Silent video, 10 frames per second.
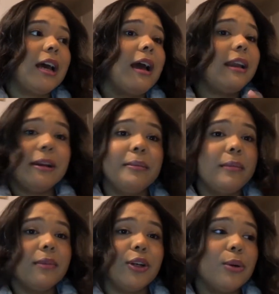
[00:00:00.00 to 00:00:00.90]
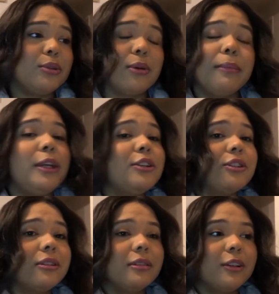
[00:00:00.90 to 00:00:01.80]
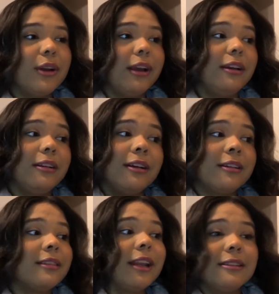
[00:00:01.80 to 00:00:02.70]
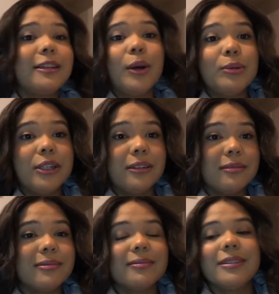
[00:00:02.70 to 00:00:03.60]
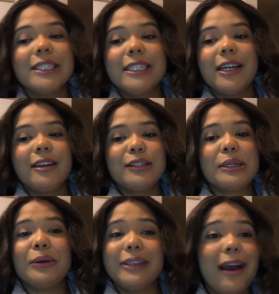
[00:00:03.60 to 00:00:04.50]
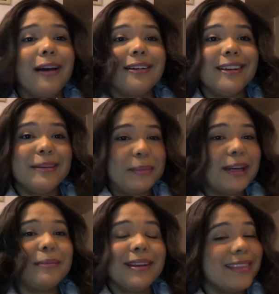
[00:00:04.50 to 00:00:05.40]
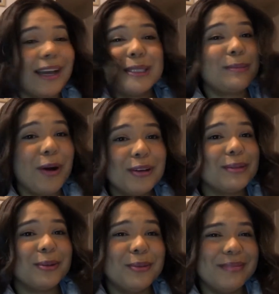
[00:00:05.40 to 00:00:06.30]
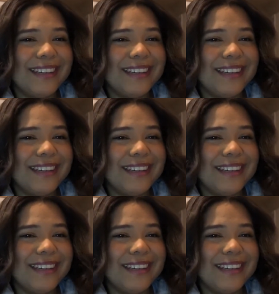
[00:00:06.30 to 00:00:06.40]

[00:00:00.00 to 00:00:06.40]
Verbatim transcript: and a, uh, go to a beach located in the Atlantic Ocean. So yeah, in Panama, that's possible.